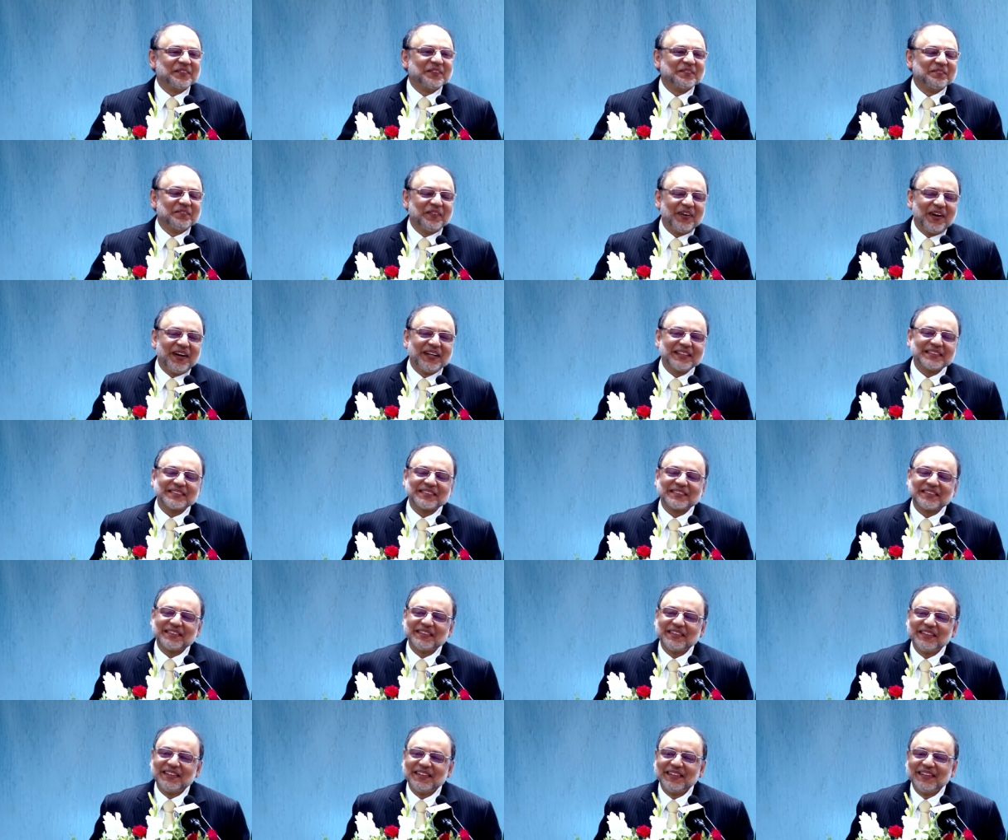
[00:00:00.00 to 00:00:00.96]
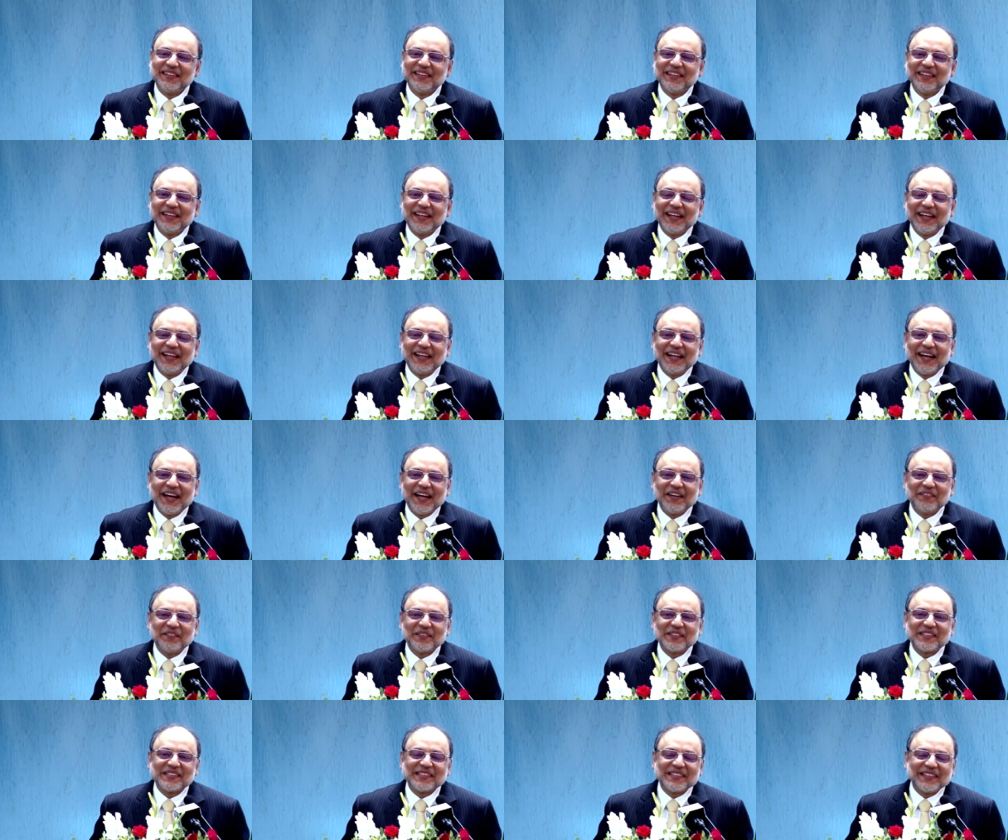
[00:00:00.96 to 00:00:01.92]
to mosque and I
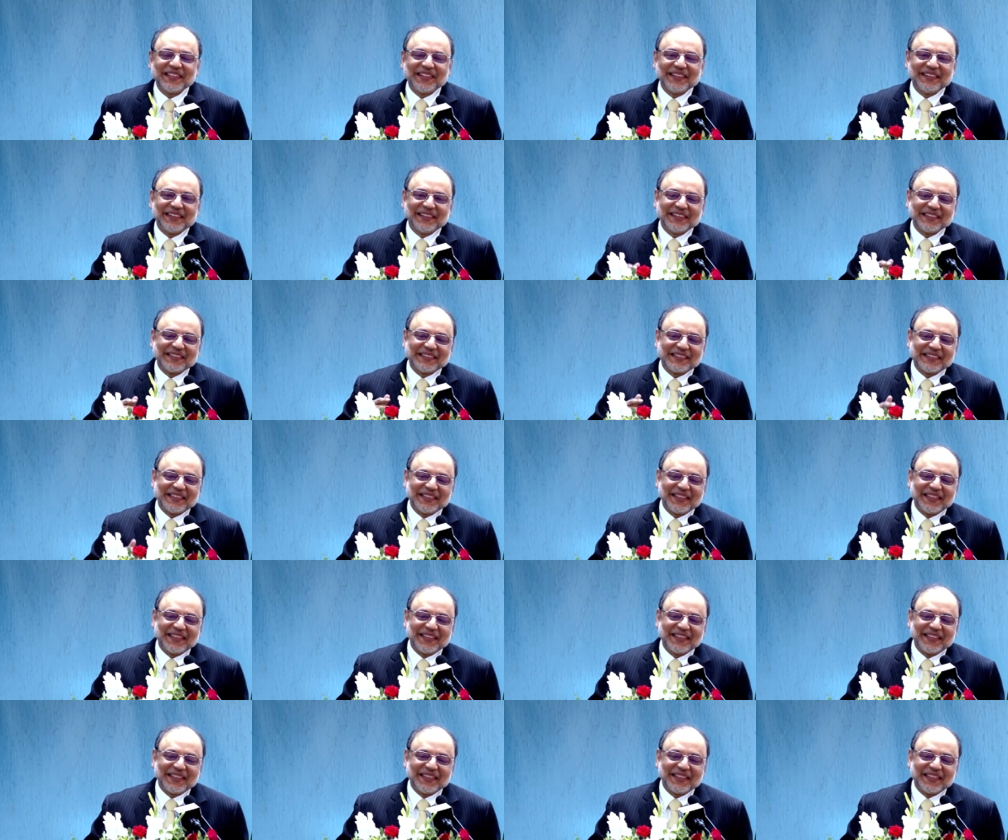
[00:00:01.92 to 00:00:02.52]
would see this,